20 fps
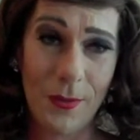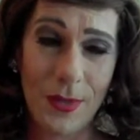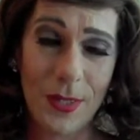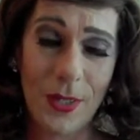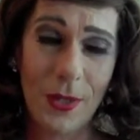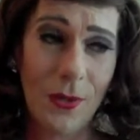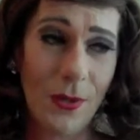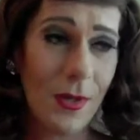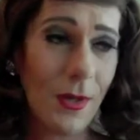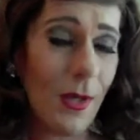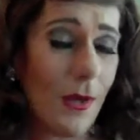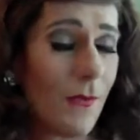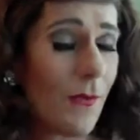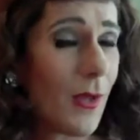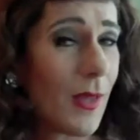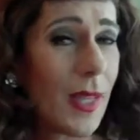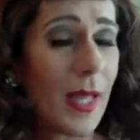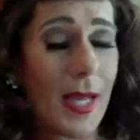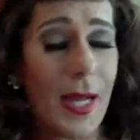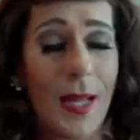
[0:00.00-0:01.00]
So
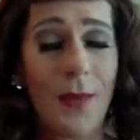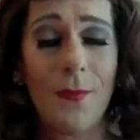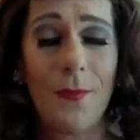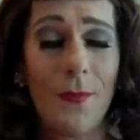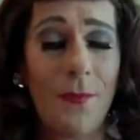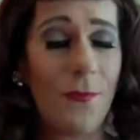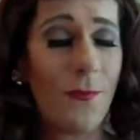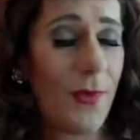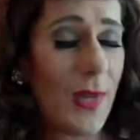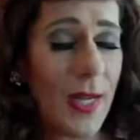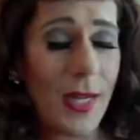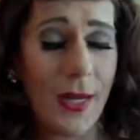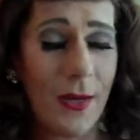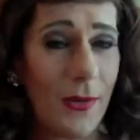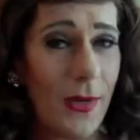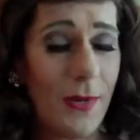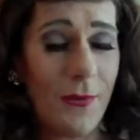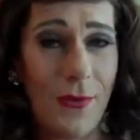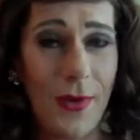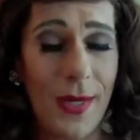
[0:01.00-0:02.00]
for that I'm
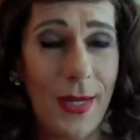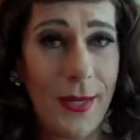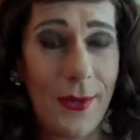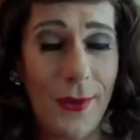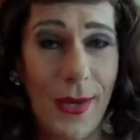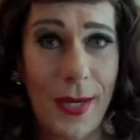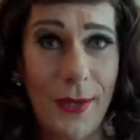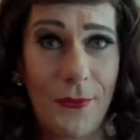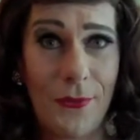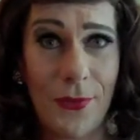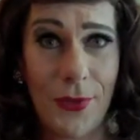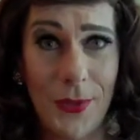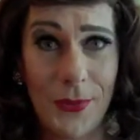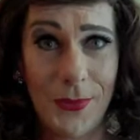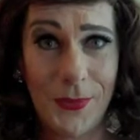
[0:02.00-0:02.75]
very, very grateful.